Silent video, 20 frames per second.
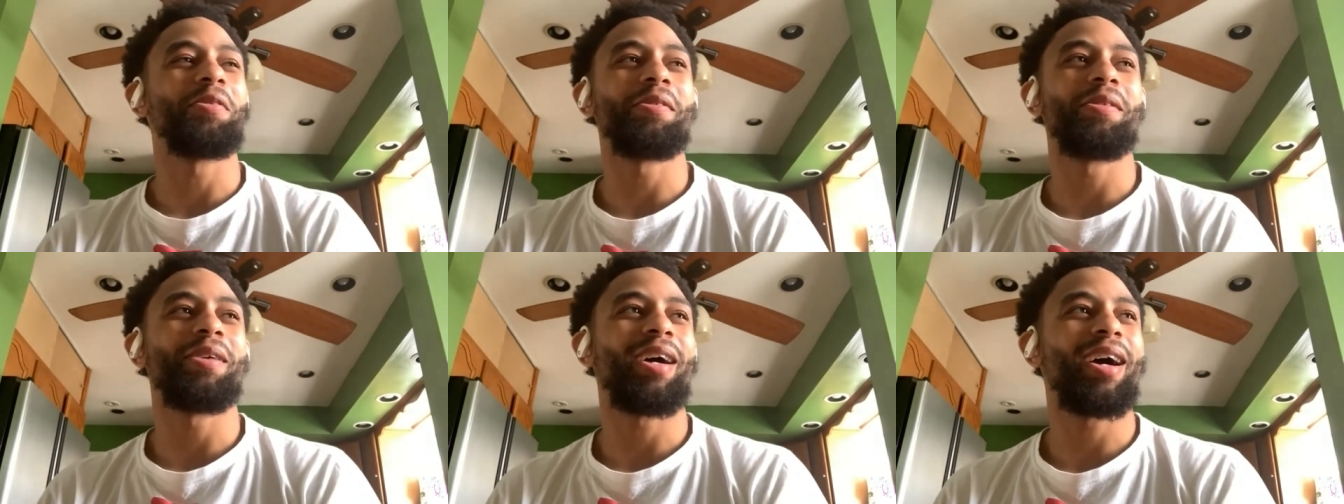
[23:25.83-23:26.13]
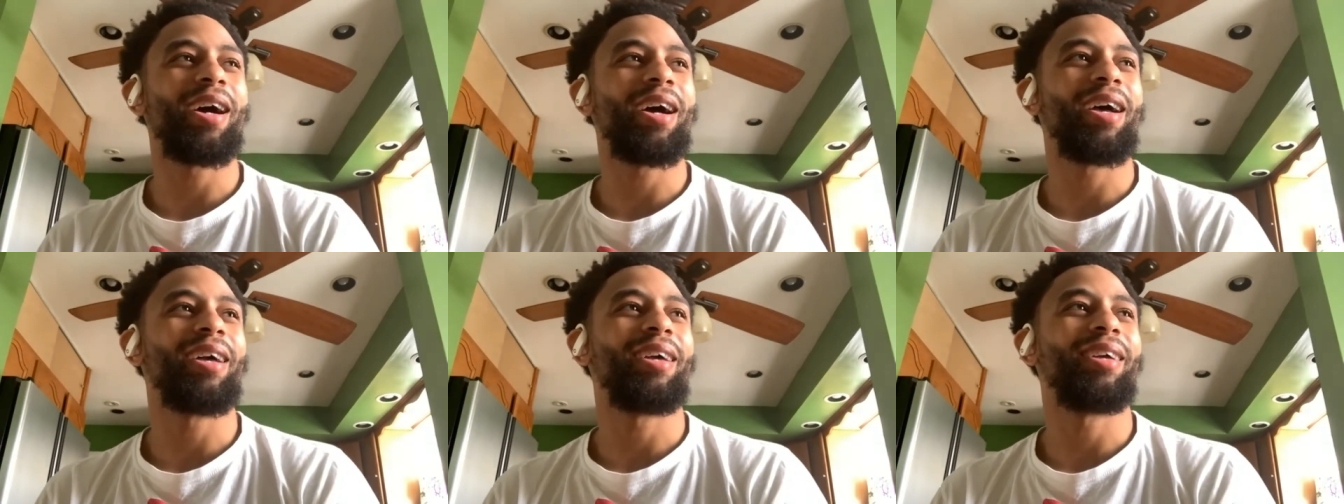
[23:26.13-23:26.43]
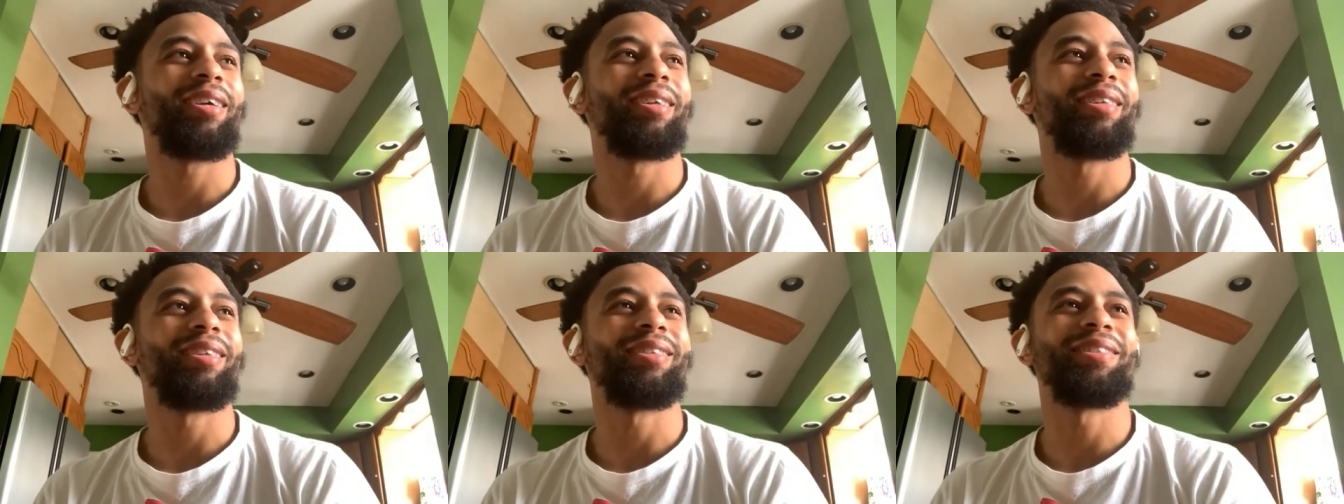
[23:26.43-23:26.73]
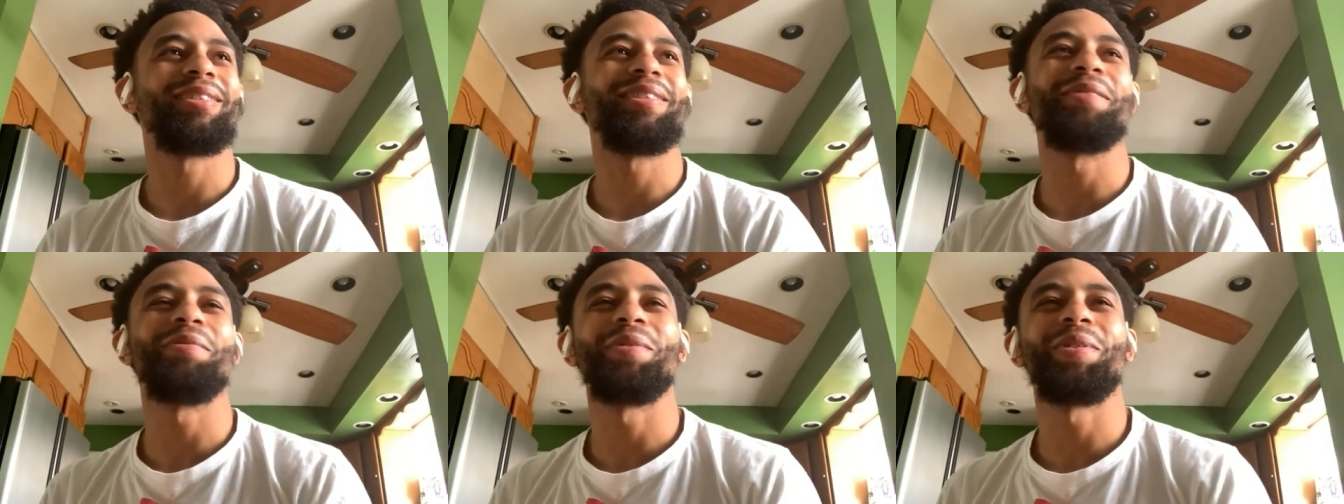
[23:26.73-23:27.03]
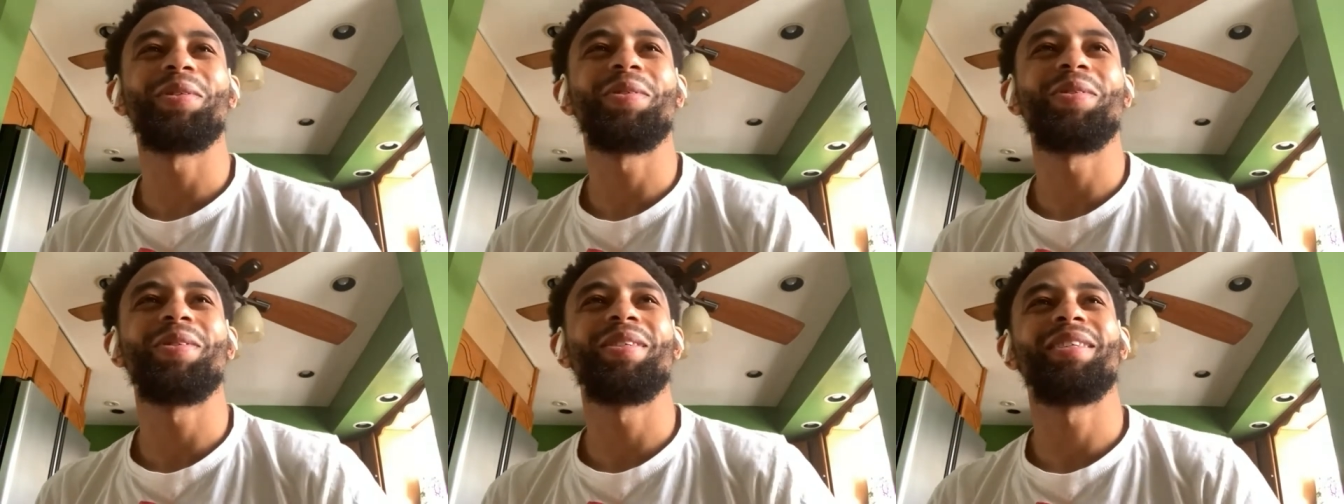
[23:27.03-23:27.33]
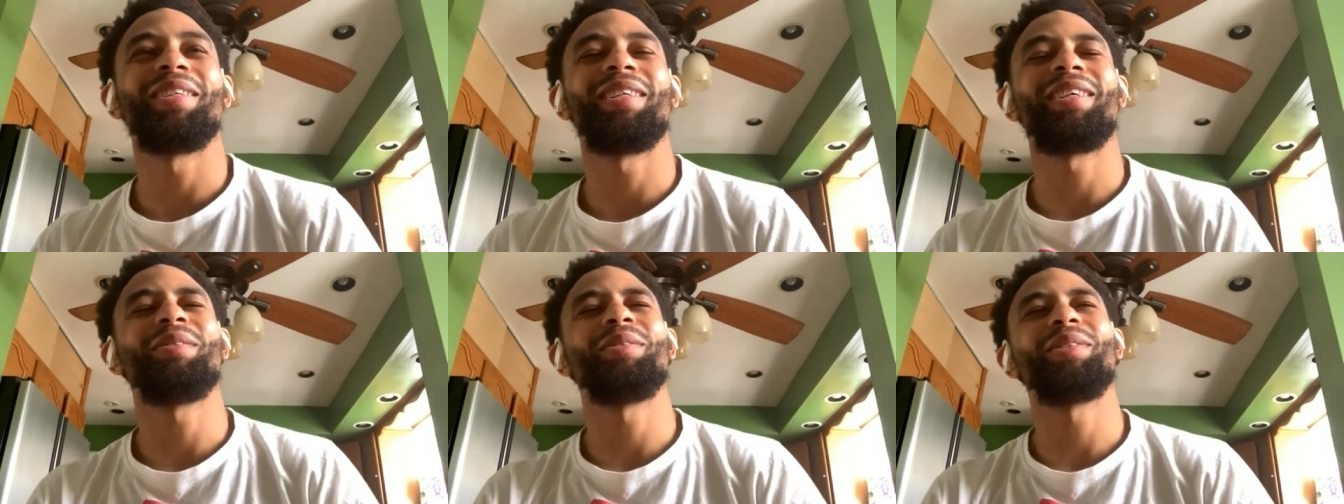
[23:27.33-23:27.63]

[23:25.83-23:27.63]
real hot. And the sun was going.